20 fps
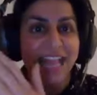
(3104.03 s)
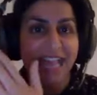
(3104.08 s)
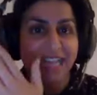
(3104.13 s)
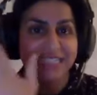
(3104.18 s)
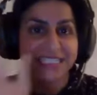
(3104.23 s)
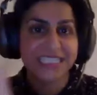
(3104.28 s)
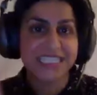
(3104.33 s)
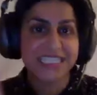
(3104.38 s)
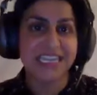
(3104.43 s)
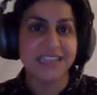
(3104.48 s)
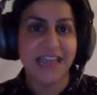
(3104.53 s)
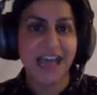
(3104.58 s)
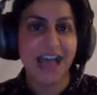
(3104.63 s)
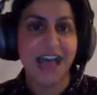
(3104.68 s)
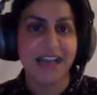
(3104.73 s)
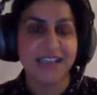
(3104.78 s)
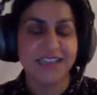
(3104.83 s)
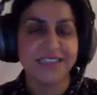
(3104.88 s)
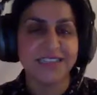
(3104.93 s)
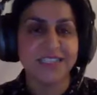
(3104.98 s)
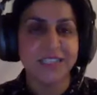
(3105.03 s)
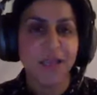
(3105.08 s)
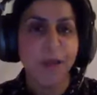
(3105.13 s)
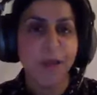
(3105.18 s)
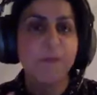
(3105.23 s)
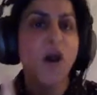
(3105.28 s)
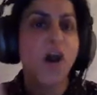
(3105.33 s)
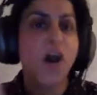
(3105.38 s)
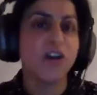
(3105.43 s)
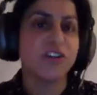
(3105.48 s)
and see that as
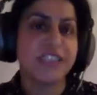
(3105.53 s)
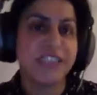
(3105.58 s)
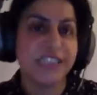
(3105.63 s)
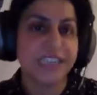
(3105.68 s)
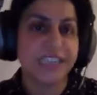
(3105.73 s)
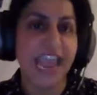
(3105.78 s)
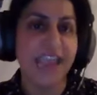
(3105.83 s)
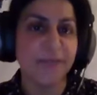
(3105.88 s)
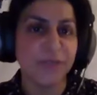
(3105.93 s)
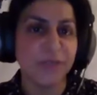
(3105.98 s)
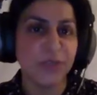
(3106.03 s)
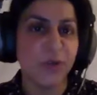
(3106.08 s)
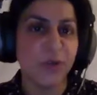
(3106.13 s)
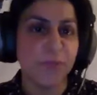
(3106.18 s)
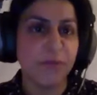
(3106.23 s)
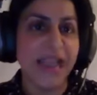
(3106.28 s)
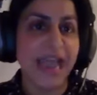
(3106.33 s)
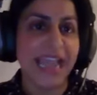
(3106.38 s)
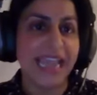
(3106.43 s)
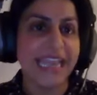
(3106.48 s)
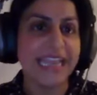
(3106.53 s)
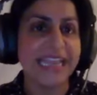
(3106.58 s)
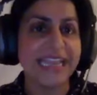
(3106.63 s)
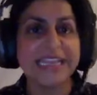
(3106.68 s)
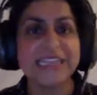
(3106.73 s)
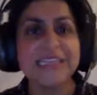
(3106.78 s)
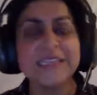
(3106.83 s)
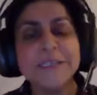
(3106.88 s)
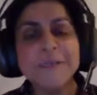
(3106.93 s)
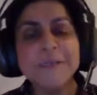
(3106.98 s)
part of the game that you're
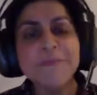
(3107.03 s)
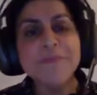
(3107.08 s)
playing